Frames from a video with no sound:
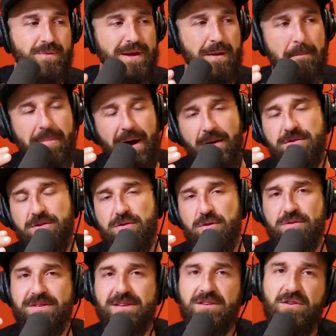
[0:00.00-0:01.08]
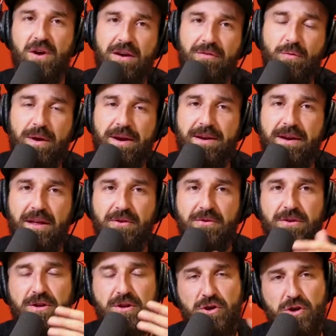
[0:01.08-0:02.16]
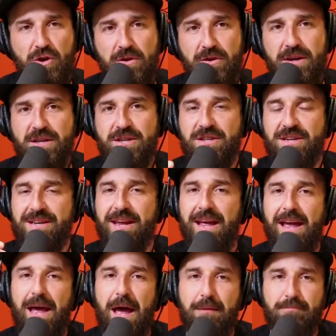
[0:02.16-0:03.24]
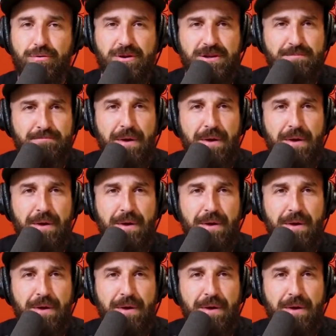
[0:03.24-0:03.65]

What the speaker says: and we can bounce those things off one another and encourage and push